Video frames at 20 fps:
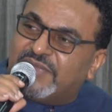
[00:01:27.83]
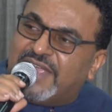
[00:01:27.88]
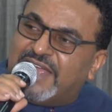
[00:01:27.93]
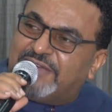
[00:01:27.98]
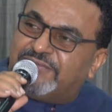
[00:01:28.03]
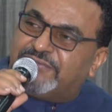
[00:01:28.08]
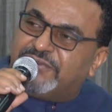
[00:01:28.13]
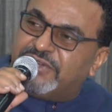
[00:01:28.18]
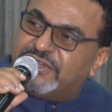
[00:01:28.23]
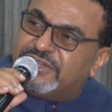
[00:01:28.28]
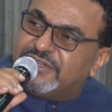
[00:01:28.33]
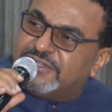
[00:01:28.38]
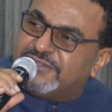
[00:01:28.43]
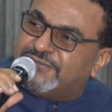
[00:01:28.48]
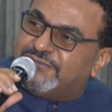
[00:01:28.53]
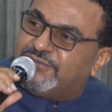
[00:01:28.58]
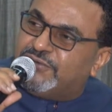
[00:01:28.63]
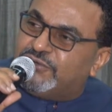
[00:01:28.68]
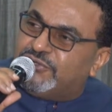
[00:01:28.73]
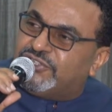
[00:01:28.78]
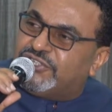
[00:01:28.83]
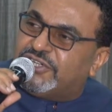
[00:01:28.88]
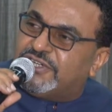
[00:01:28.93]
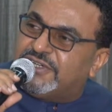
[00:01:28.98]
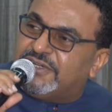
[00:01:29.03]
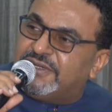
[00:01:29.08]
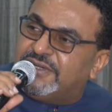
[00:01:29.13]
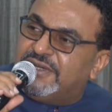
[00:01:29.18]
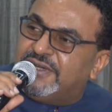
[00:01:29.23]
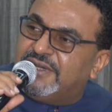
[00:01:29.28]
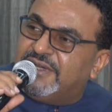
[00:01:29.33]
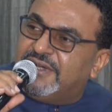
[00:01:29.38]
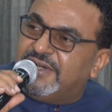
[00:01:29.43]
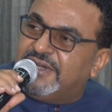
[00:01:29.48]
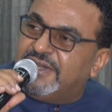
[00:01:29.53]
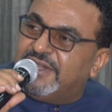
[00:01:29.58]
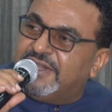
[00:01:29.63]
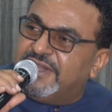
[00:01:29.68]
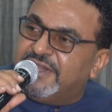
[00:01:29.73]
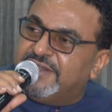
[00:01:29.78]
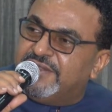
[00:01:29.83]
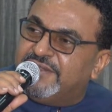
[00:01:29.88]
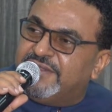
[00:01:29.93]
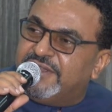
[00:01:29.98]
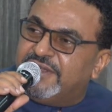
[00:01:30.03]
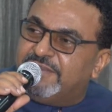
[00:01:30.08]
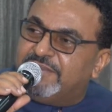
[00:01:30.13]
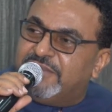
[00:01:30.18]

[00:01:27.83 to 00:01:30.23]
Africa's Future in the